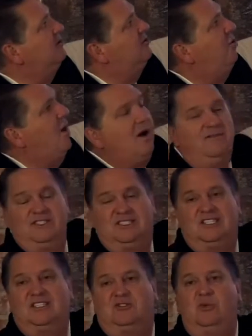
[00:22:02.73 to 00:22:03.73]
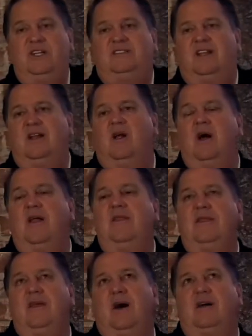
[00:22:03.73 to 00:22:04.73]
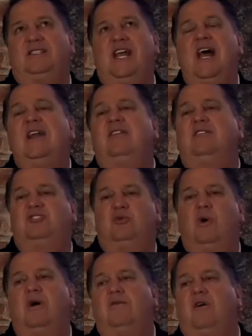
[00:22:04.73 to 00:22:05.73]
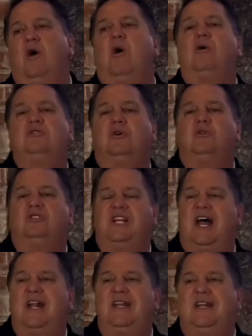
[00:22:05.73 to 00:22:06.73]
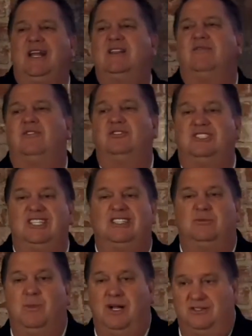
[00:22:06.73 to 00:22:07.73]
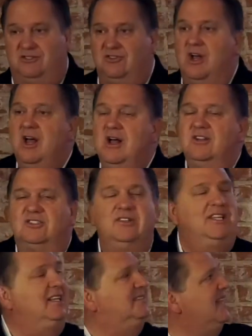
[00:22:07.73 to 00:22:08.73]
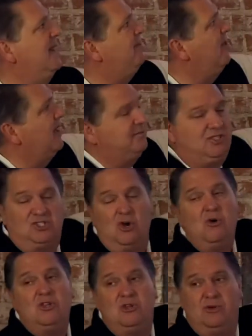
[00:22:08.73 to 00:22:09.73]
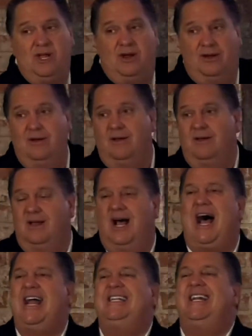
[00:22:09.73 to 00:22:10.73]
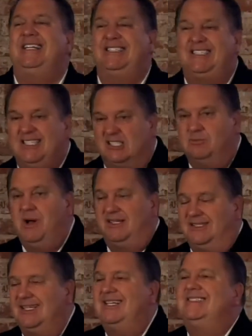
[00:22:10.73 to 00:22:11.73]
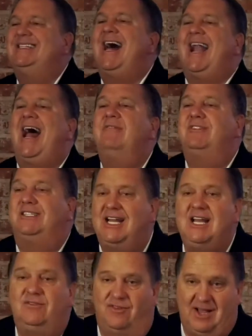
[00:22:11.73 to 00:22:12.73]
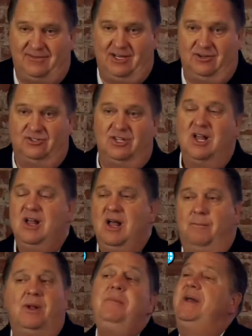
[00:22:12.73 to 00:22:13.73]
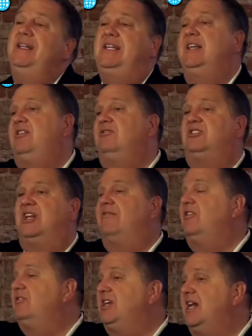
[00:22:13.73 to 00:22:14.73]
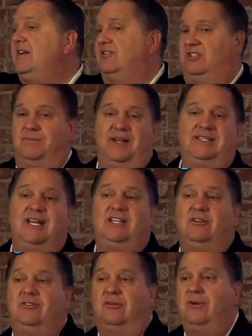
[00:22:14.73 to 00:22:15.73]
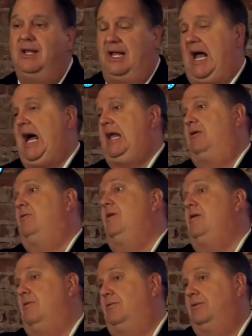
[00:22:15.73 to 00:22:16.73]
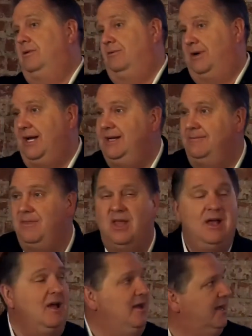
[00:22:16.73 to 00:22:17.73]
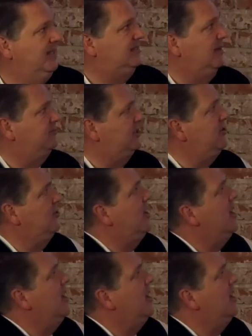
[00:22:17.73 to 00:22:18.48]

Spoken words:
12 in 6 weeks, and 10 of those 12 all told 10 in the first 6 months. So the example I'm showing you here, I did in 6 months. It does not have to take 5 years. But it may take you 7 or 10 years. It may take you 3. I don't know, right? It's up to you.